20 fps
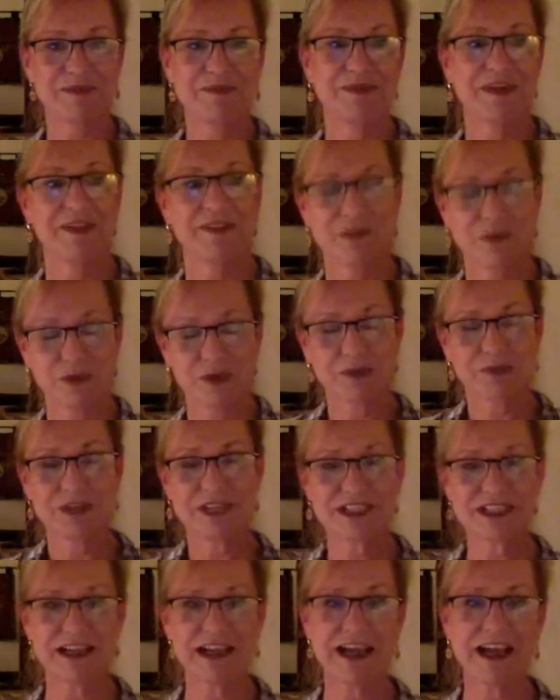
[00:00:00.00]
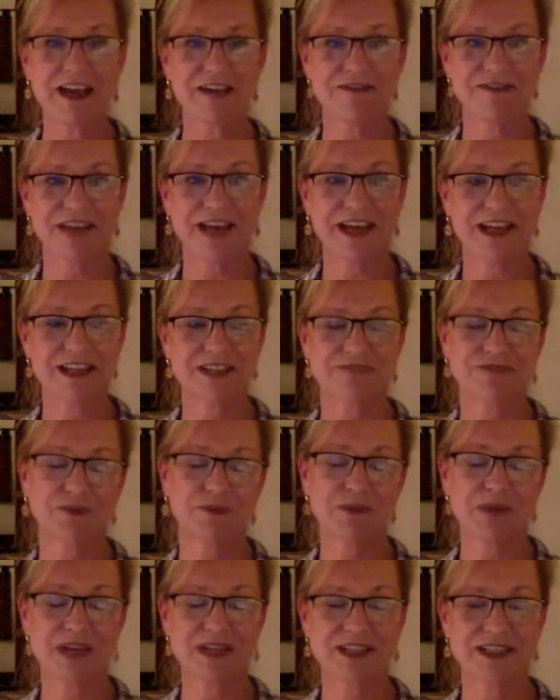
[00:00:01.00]
Right. And the only reason I have that is for
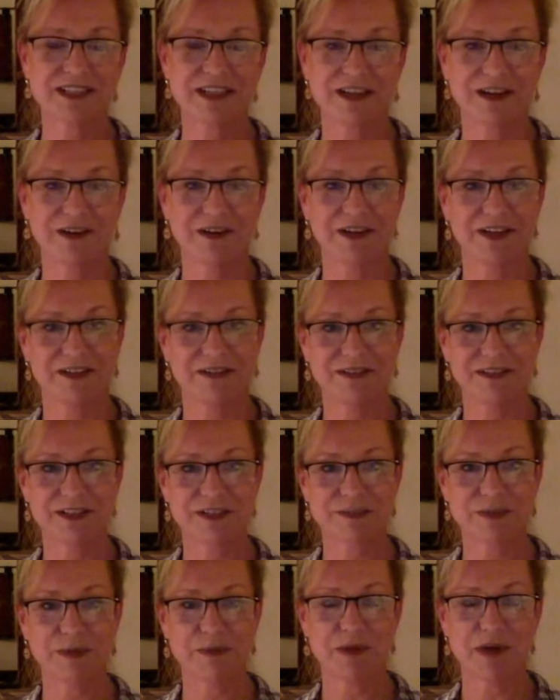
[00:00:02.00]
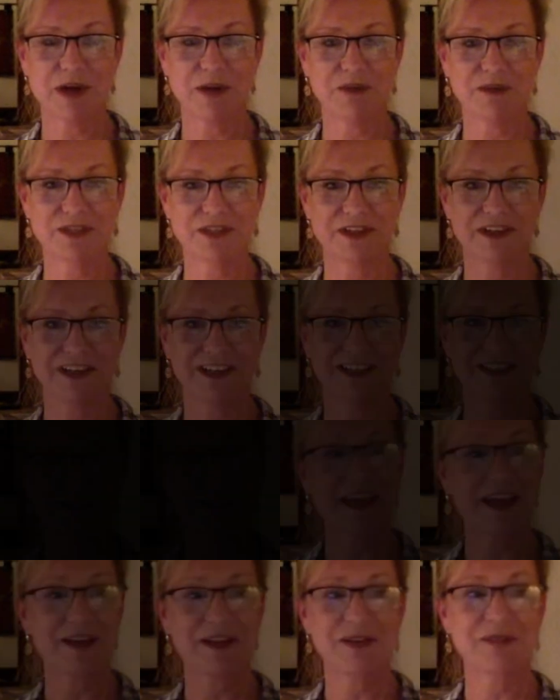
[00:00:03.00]
posterity because my mom was on it.
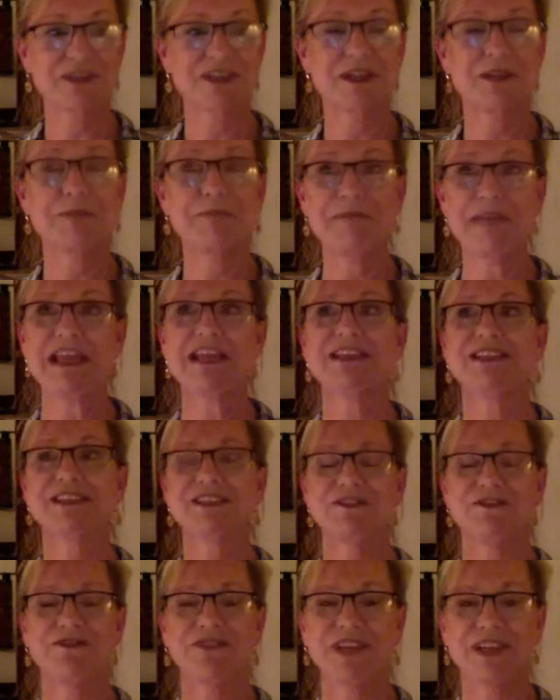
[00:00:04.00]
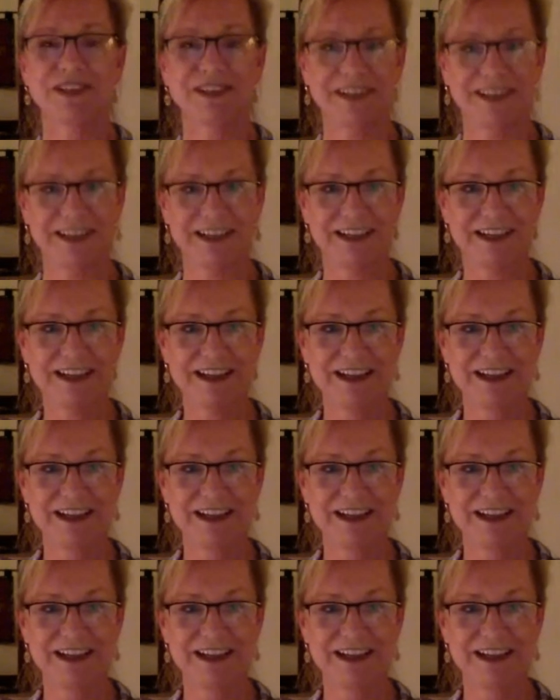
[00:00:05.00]
Yeah, it was an amazing feeling.